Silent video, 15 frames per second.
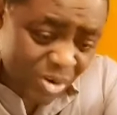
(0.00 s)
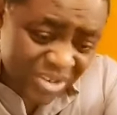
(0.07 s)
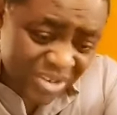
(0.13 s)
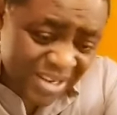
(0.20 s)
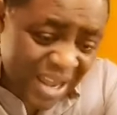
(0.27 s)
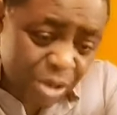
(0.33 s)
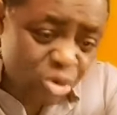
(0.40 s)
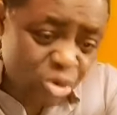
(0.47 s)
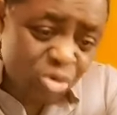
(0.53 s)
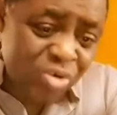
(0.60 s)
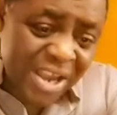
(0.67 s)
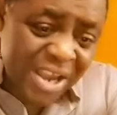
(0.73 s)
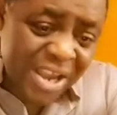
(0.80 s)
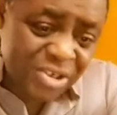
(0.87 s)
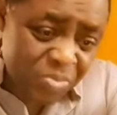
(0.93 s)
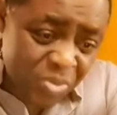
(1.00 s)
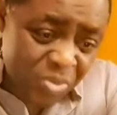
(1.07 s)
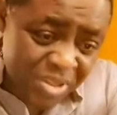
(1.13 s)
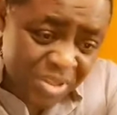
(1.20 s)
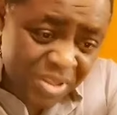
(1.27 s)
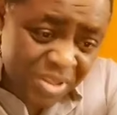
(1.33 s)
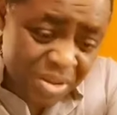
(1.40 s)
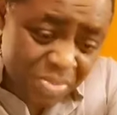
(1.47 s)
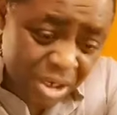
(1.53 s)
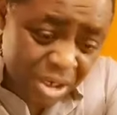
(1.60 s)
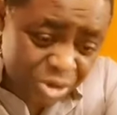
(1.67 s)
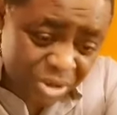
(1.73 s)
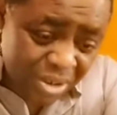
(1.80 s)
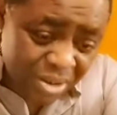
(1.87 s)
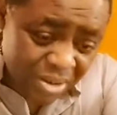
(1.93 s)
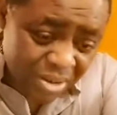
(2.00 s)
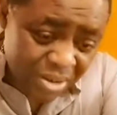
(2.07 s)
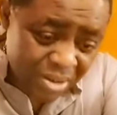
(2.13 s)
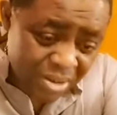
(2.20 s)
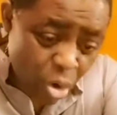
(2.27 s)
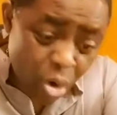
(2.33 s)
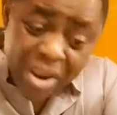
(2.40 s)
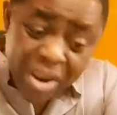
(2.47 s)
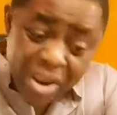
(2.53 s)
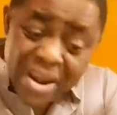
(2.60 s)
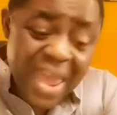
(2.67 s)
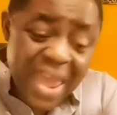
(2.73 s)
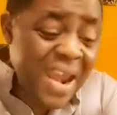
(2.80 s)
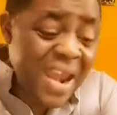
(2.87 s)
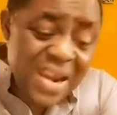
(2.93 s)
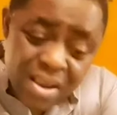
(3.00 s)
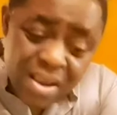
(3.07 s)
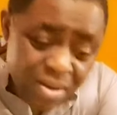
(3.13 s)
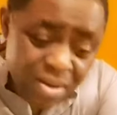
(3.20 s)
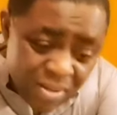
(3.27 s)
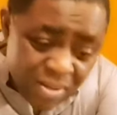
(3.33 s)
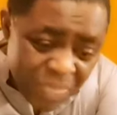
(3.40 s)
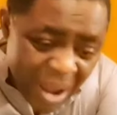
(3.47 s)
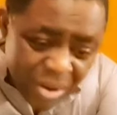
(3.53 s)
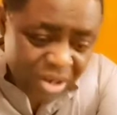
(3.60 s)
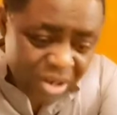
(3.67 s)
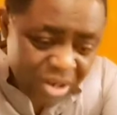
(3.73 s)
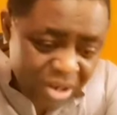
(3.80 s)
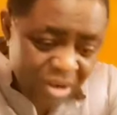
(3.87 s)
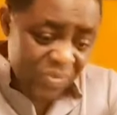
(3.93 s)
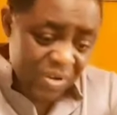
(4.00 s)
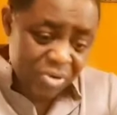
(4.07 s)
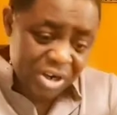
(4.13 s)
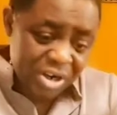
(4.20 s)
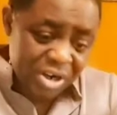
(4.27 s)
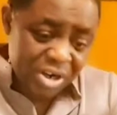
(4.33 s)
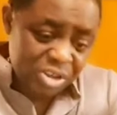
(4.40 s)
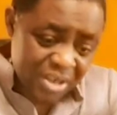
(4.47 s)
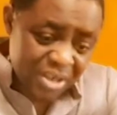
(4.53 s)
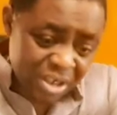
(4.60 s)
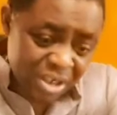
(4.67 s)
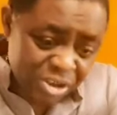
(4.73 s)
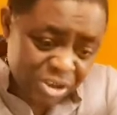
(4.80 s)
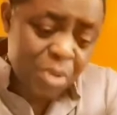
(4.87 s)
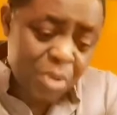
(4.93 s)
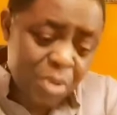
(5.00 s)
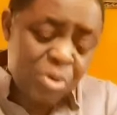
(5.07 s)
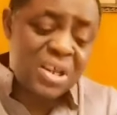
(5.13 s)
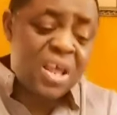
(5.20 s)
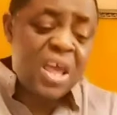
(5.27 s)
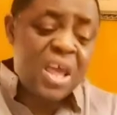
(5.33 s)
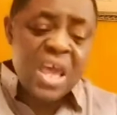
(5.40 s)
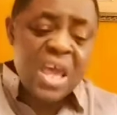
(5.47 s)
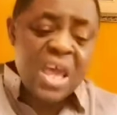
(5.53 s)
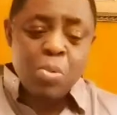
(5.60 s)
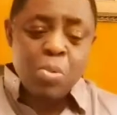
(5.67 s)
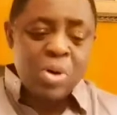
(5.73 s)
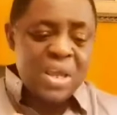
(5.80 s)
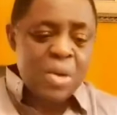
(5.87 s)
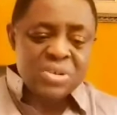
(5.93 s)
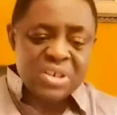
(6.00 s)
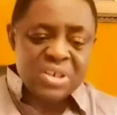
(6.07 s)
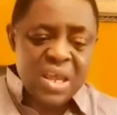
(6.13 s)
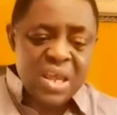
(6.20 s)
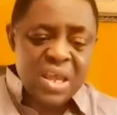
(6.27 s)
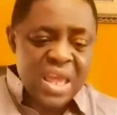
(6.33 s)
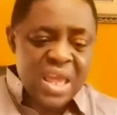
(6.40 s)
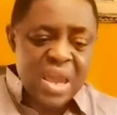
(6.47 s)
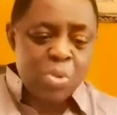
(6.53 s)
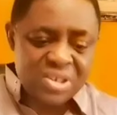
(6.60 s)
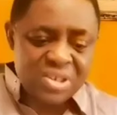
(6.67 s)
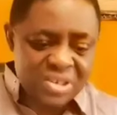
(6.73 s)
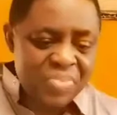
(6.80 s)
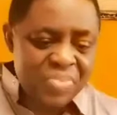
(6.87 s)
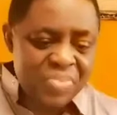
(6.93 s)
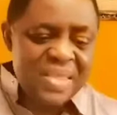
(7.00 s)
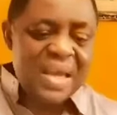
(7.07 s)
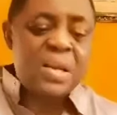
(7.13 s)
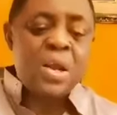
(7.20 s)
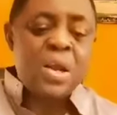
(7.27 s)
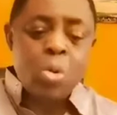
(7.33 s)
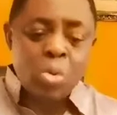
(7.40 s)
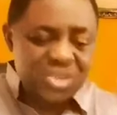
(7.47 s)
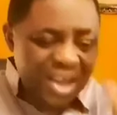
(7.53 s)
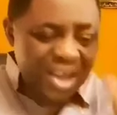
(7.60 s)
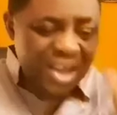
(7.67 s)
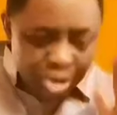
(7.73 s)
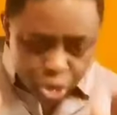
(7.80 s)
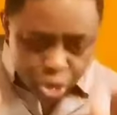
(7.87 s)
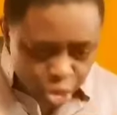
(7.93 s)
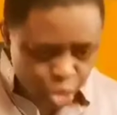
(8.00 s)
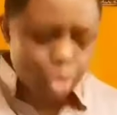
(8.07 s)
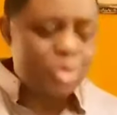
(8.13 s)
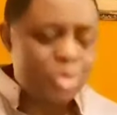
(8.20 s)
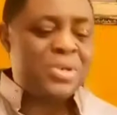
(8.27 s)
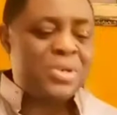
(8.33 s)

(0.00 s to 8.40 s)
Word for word: allowed to rise up within the military or in any power configuration in the country. It was a, it was, it was a, it was something that was understood